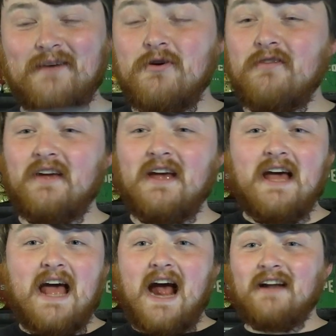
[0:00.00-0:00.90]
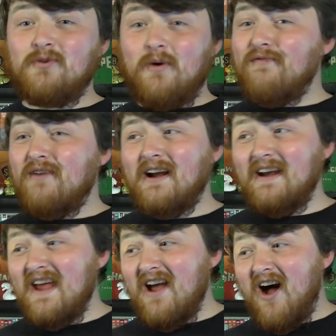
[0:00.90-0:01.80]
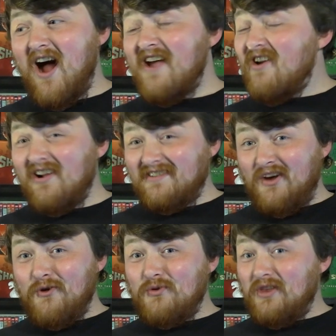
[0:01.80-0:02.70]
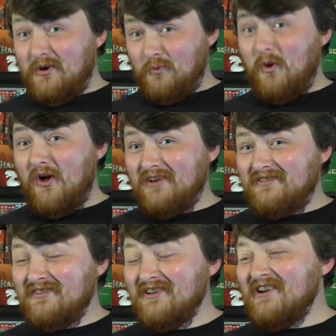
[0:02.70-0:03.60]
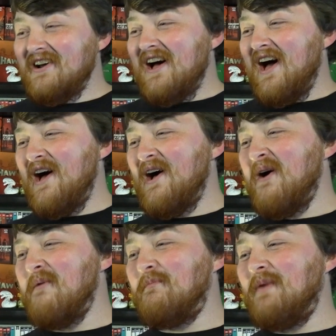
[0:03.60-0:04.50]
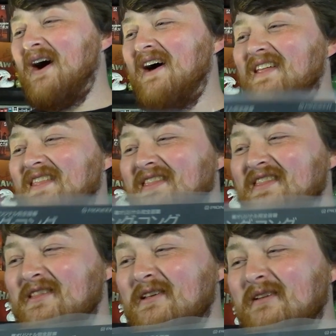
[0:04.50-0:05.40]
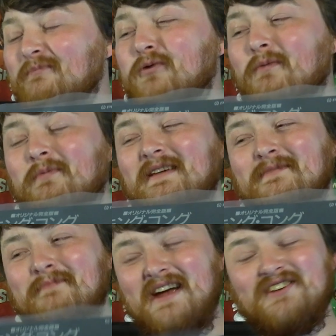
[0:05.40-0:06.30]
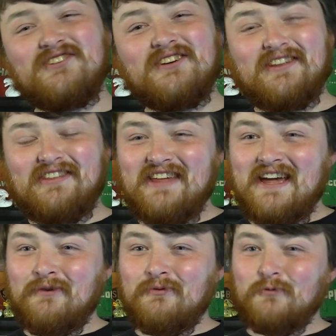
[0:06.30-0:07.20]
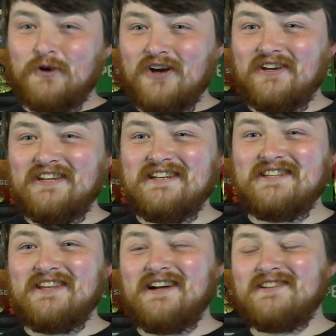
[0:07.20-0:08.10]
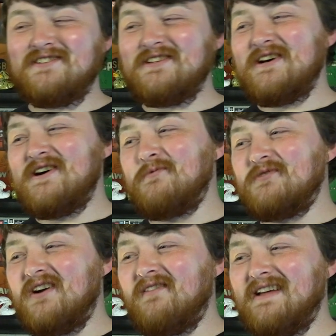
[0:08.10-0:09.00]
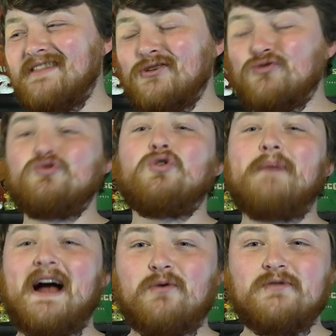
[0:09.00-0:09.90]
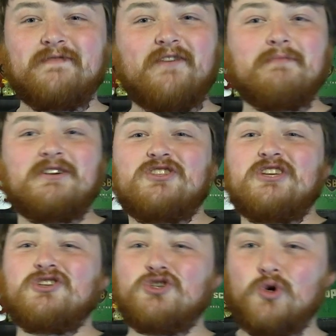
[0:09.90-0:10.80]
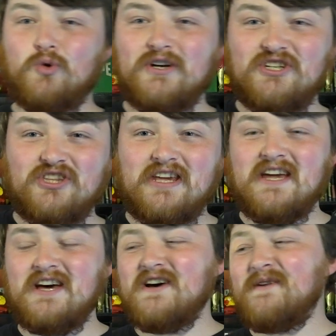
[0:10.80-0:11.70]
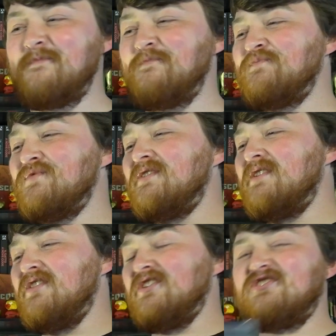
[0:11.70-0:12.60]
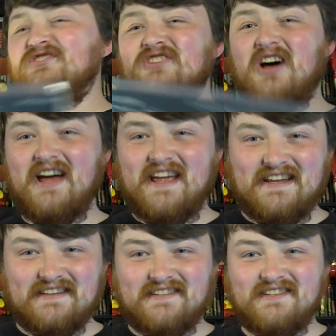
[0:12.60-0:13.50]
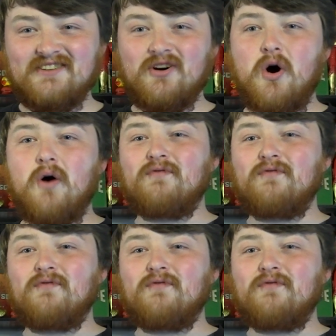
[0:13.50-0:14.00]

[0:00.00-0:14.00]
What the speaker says: a movie? And quite frankly, I can't tell you that it was, but probably the major thing regarding these that was kind of like the drawback was very much the storage, the size of